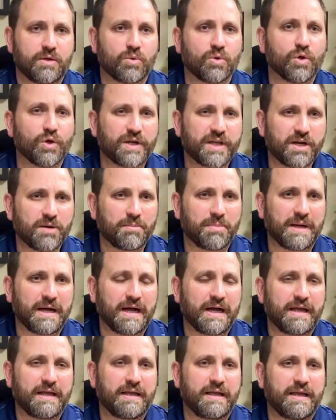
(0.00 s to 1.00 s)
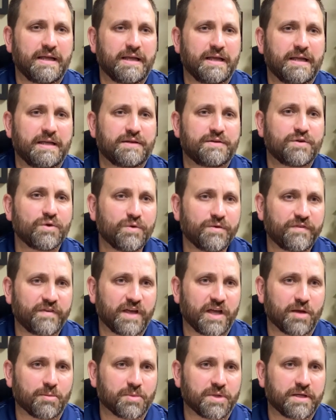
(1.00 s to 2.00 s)
were looking to buy a
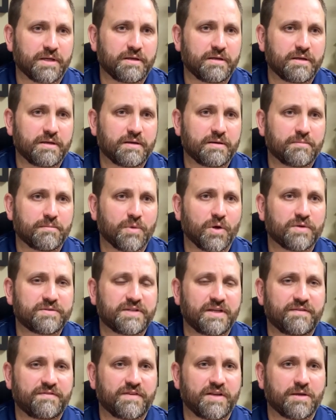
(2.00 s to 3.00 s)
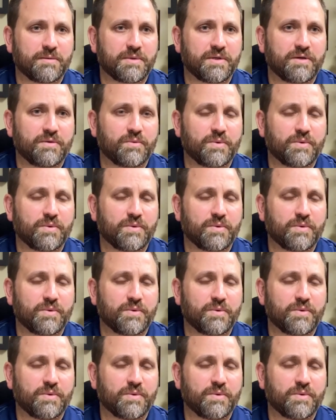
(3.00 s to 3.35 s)
two-family, multifamily,